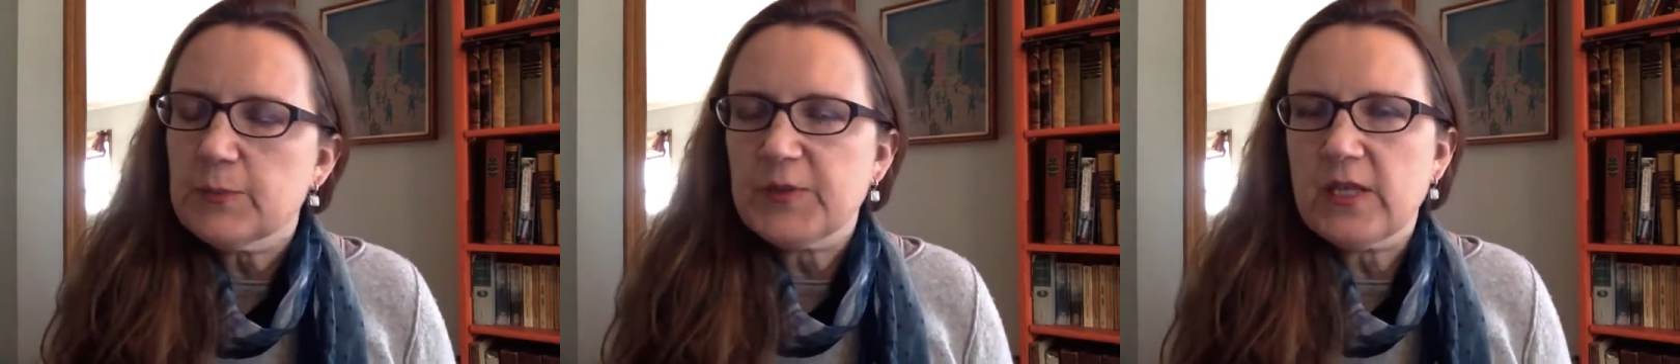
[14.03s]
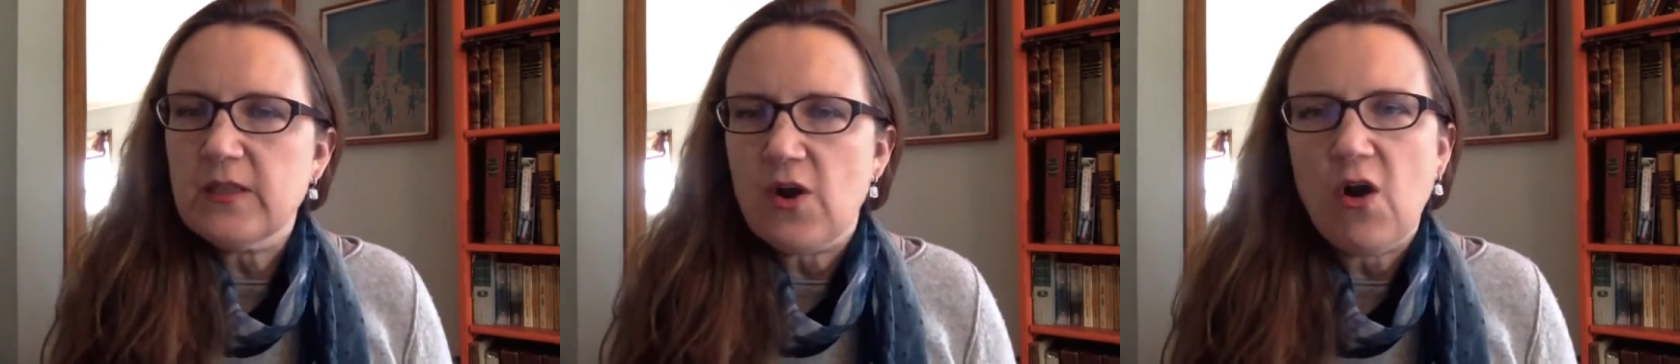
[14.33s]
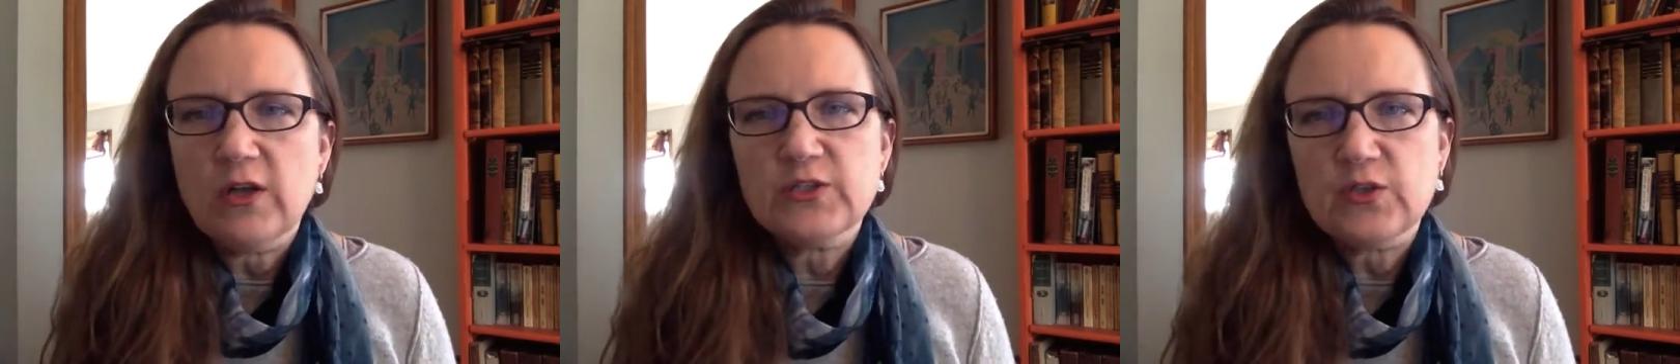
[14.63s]
But then they're
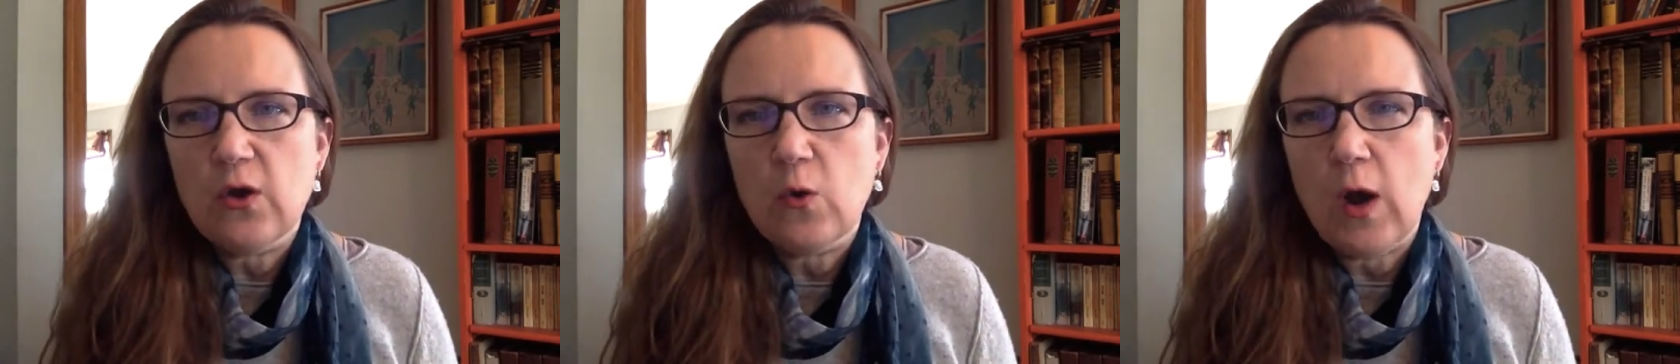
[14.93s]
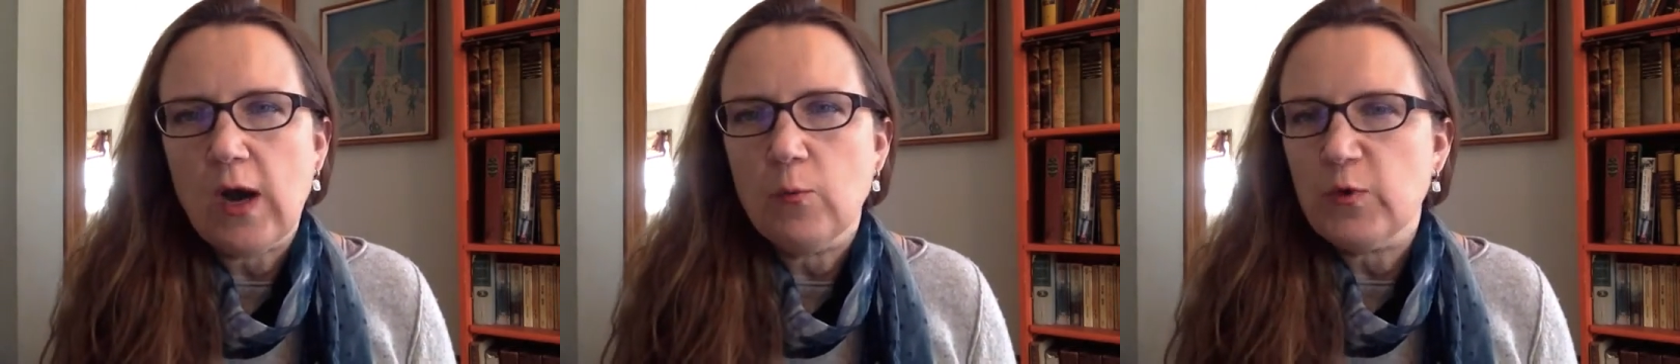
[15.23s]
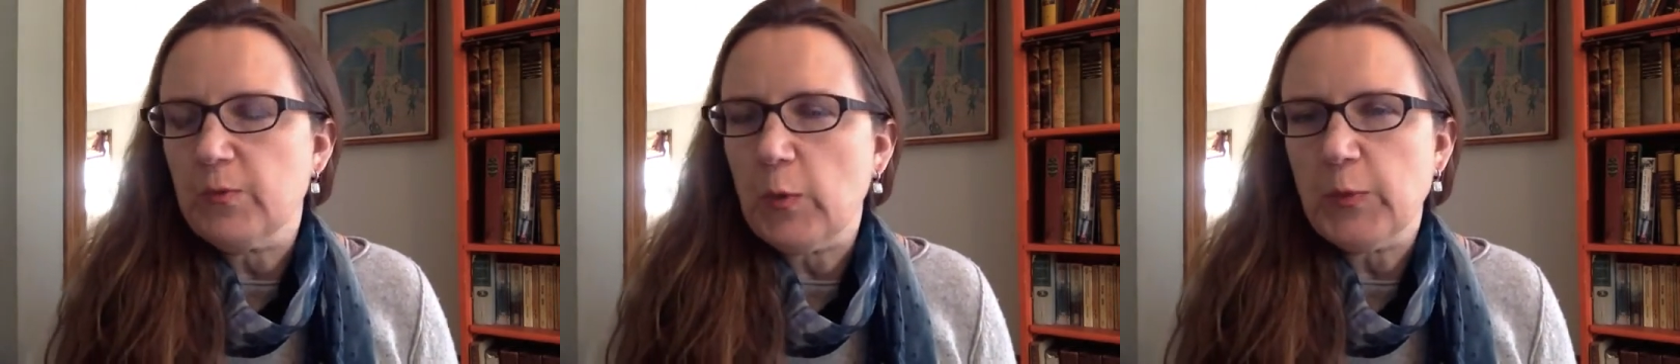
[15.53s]
also,
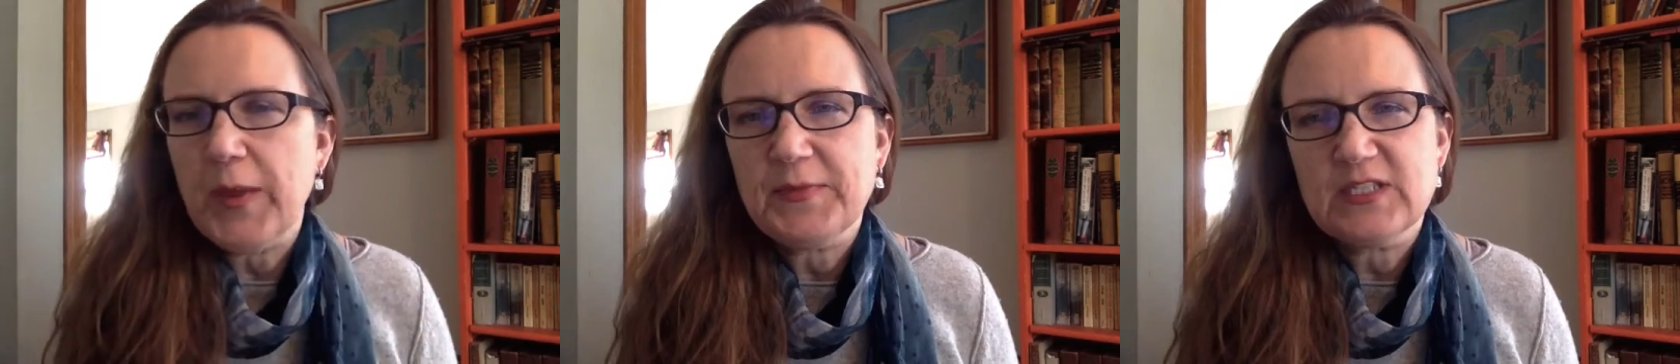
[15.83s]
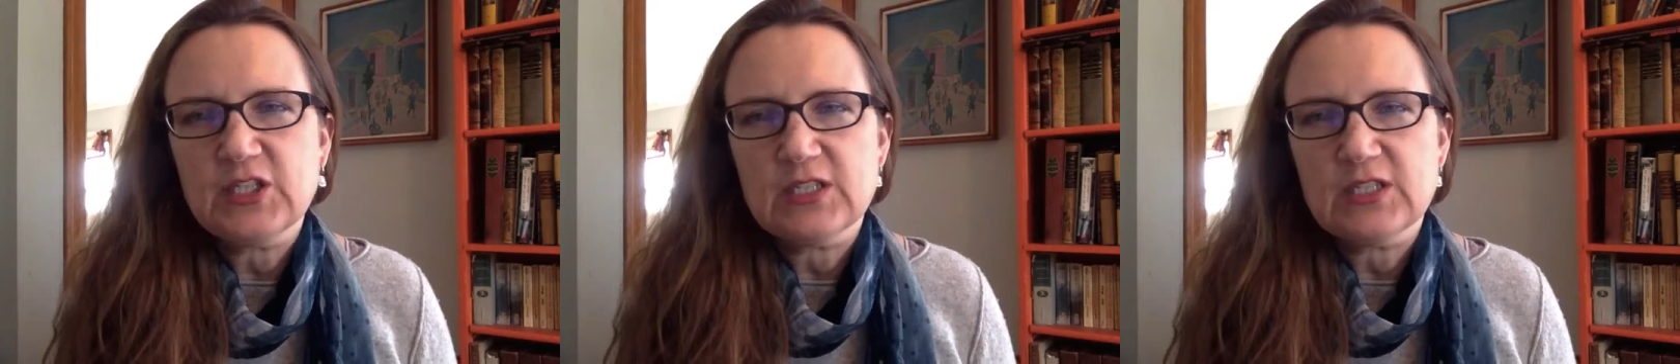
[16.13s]
with mobile payments